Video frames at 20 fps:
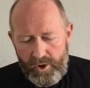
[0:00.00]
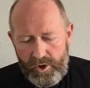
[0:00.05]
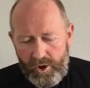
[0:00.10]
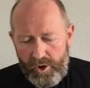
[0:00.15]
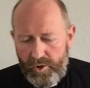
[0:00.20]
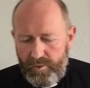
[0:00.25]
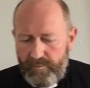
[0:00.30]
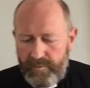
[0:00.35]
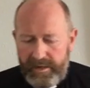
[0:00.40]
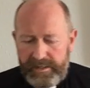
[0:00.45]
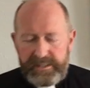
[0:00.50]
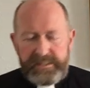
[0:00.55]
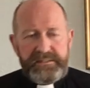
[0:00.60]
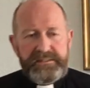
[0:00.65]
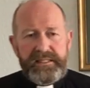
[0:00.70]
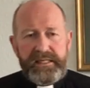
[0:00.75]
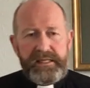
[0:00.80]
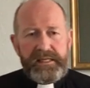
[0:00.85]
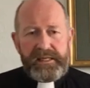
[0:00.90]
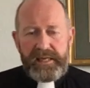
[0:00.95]

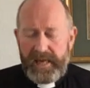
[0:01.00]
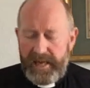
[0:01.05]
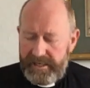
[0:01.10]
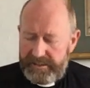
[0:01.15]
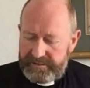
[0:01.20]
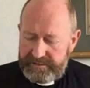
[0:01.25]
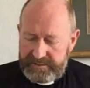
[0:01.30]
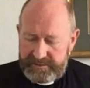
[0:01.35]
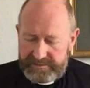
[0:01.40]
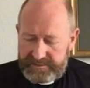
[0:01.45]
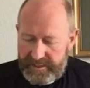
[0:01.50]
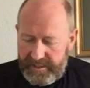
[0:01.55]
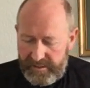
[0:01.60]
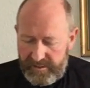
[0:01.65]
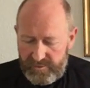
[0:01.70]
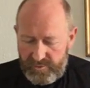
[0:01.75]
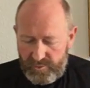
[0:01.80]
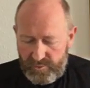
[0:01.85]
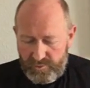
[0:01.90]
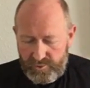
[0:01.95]
Almighty and
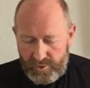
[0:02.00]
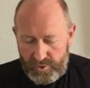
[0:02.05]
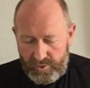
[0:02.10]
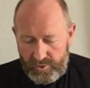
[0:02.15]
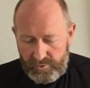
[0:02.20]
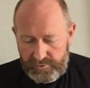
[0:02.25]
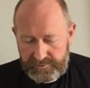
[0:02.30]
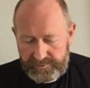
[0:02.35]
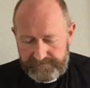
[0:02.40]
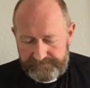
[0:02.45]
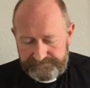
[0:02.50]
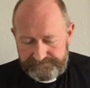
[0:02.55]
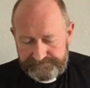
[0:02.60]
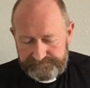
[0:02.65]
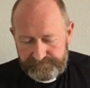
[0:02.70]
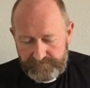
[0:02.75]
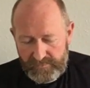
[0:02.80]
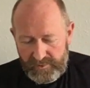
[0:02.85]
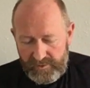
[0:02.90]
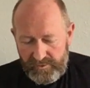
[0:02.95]
eternal God,
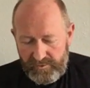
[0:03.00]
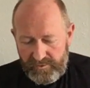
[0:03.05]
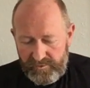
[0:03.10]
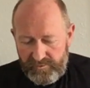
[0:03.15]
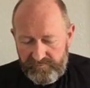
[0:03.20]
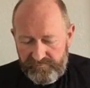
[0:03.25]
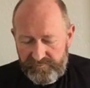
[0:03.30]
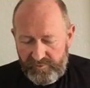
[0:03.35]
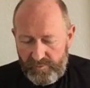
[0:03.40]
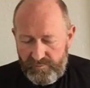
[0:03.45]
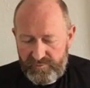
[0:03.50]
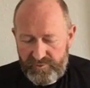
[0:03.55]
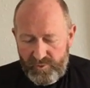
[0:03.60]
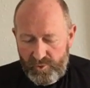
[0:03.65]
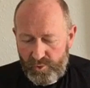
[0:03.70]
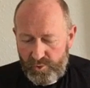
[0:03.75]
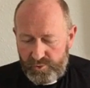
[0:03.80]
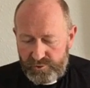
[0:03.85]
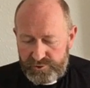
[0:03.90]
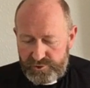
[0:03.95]
from
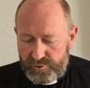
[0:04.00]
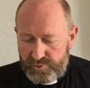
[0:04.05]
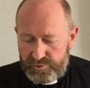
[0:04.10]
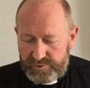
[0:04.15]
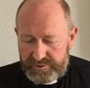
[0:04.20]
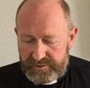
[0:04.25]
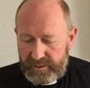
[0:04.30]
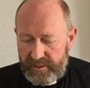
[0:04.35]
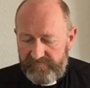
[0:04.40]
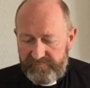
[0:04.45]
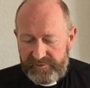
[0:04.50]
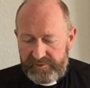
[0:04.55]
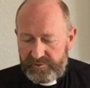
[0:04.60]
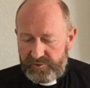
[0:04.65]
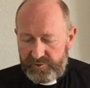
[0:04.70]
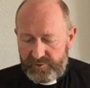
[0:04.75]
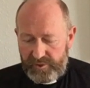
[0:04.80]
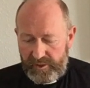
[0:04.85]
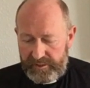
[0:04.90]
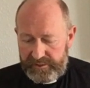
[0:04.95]
those whose love in
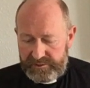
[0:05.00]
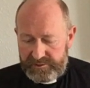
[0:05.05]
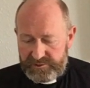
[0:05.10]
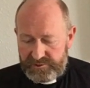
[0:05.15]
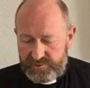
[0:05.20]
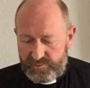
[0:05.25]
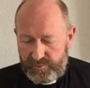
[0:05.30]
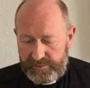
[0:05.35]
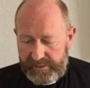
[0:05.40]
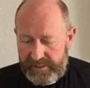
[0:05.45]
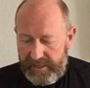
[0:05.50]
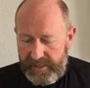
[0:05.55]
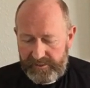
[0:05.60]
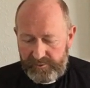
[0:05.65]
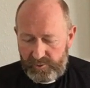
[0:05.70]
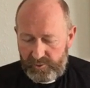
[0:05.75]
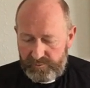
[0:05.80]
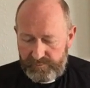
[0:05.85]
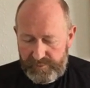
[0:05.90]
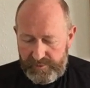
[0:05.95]
Christ we
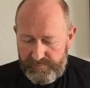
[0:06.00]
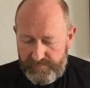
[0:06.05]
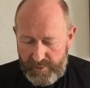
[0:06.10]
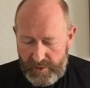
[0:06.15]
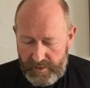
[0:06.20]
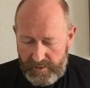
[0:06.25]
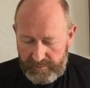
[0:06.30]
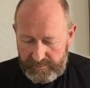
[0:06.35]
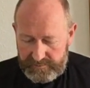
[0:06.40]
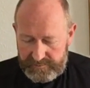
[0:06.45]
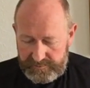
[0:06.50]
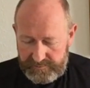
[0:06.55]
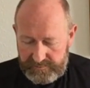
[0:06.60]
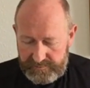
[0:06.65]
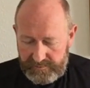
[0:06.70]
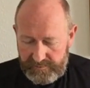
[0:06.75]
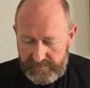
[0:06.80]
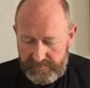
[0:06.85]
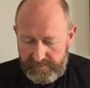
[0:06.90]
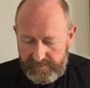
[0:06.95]
cannot be parted,
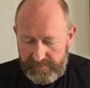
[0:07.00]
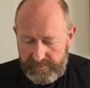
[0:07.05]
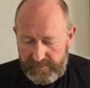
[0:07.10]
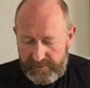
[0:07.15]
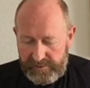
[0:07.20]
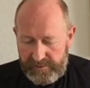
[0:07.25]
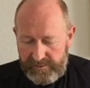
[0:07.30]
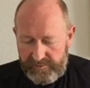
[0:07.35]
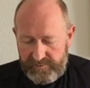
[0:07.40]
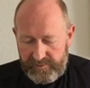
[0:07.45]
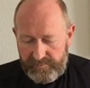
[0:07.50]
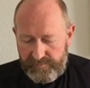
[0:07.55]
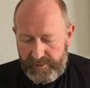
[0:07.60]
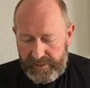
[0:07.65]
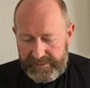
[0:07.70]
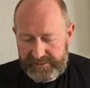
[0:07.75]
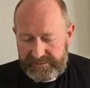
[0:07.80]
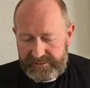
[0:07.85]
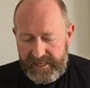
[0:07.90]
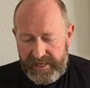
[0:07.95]
either
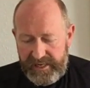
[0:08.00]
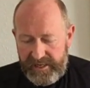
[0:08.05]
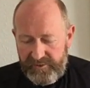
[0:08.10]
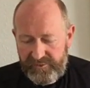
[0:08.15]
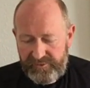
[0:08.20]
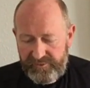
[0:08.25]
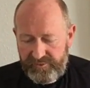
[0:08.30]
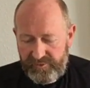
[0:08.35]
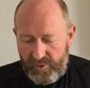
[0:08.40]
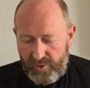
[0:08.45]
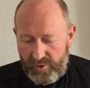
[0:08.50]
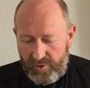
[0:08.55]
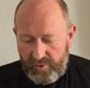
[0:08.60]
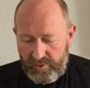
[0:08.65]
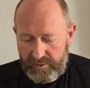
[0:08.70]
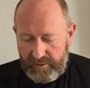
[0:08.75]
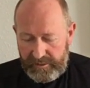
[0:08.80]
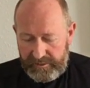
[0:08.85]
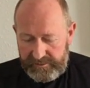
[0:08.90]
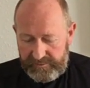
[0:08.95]
by death
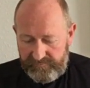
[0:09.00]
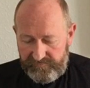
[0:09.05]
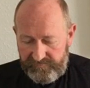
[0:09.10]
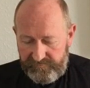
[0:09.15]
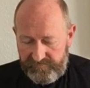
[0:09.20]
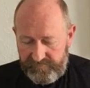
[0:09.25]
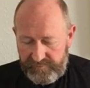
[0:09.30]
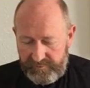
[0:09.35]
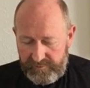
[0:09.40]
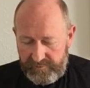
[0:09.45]
or life,